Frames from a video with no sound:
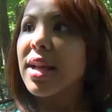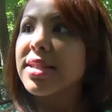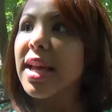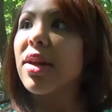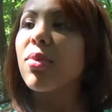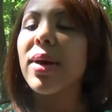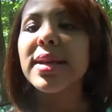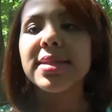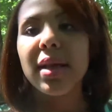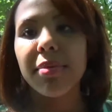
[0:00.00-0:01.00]
take
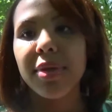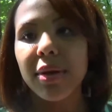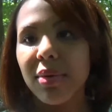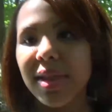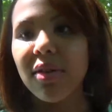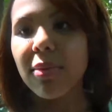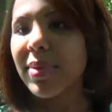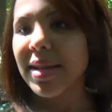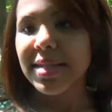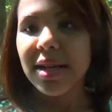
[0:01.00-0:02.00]
away something without
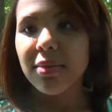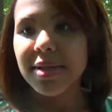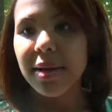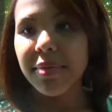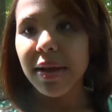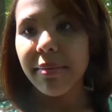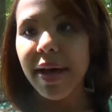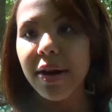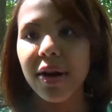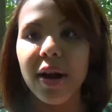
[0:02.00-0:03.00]
replacing it with something
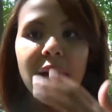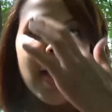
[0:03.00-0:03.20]
better.